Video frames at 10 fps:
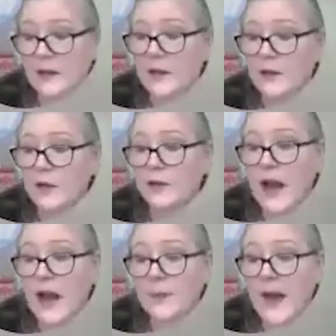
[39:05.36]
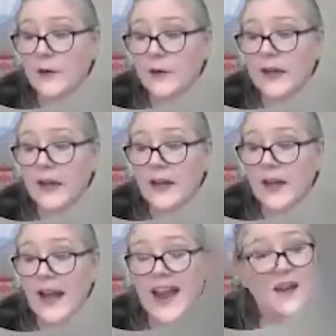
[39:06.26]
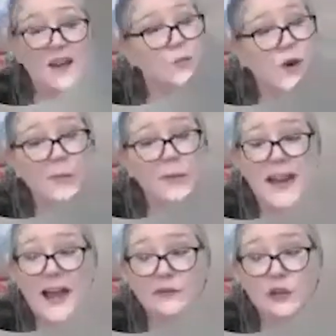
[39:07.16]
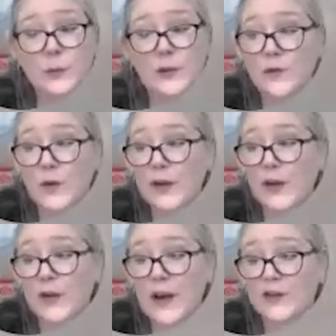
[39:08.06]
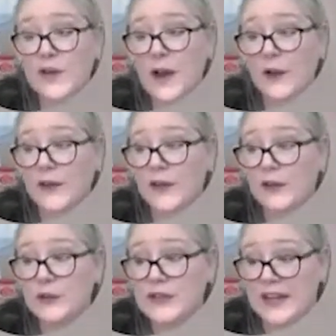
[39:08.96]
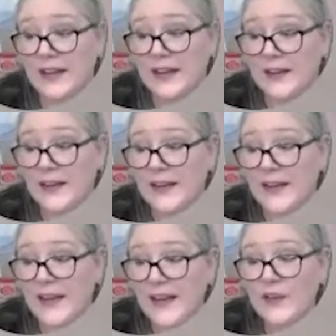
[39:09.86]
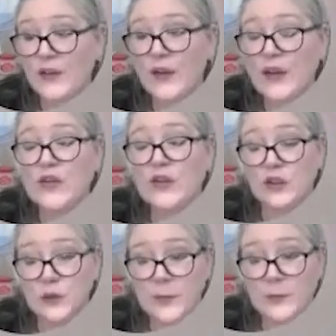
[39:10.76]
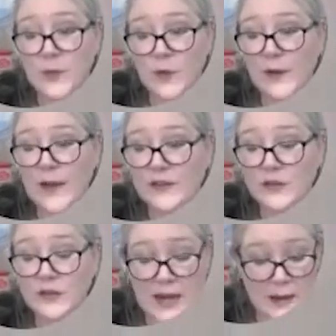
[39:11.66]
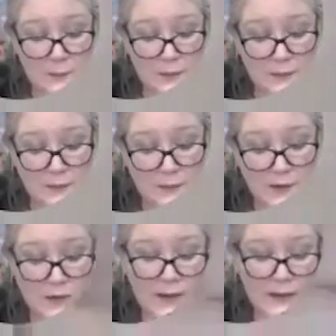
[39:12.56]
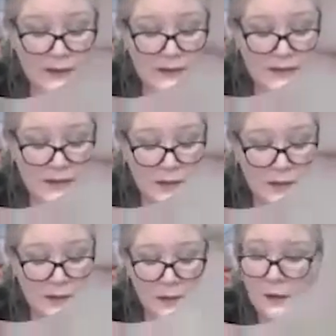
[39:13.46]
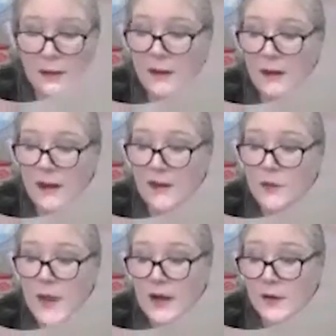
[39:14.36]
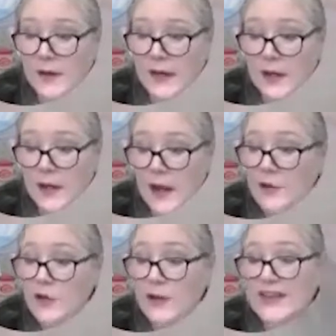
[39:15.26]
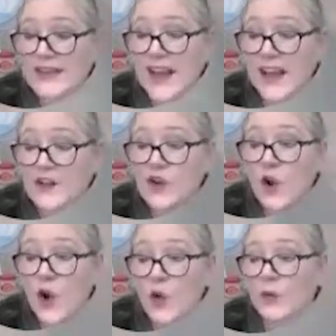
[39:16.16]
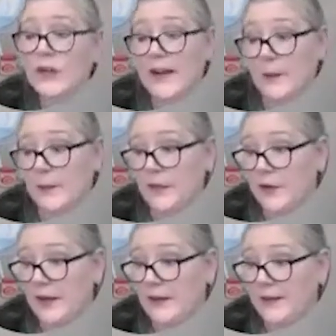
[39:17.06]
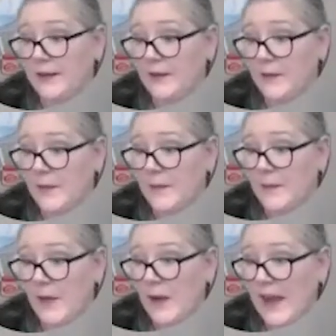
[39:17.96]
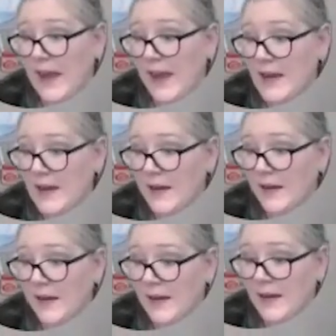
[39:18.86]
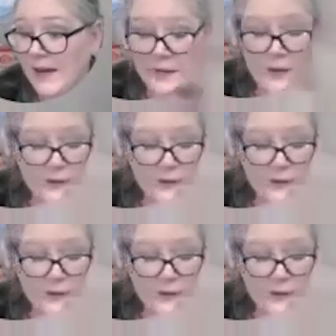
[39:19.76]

you've got a battery, and you probably have aluminum foil around your house and a glue stick. So you can use aluminum foil as your tape, the LED, and your battery, and you can design your own light up circuits. Okay, so that's a